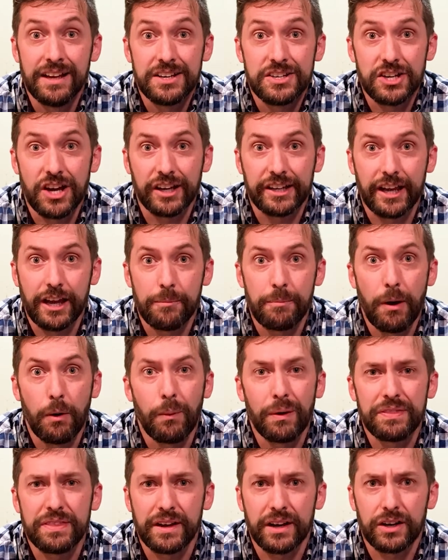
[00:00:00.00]
talking about
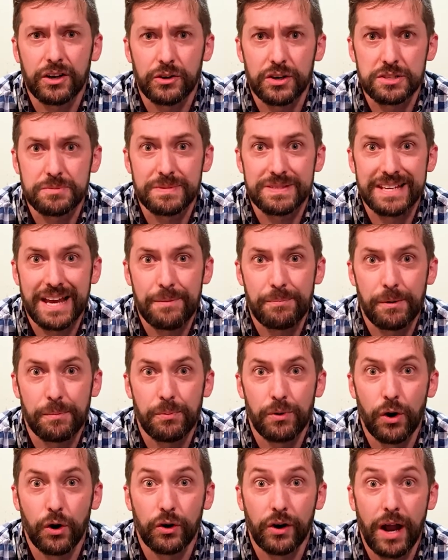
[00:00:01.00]
what the Christmas Hamper
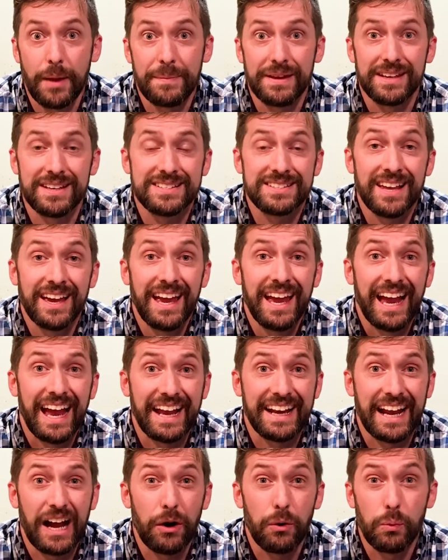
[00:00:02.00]
program is
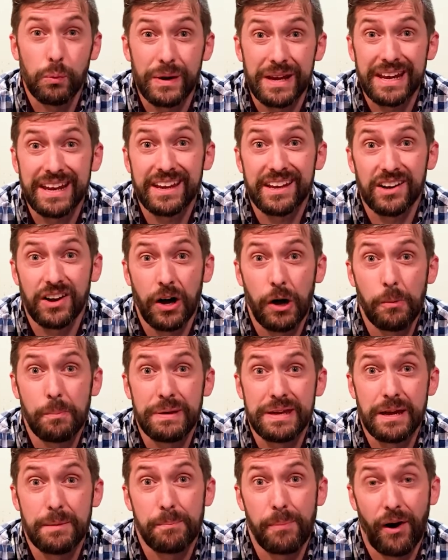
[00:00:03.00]
and how we can all
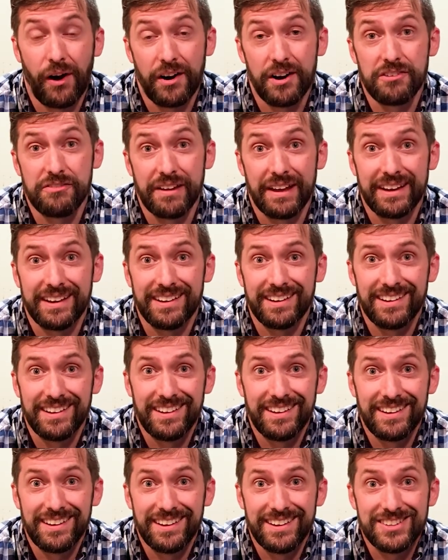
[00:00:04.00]
be a part of it.
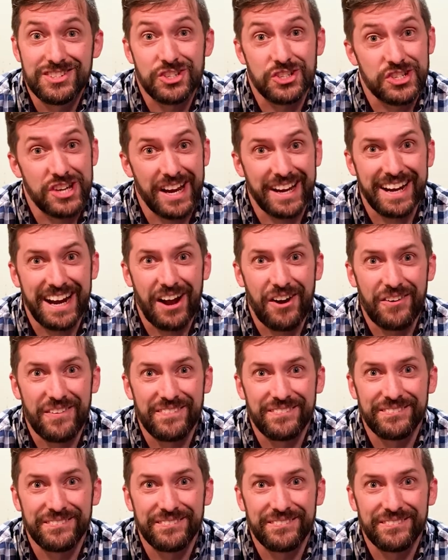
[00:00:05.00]
So check it out.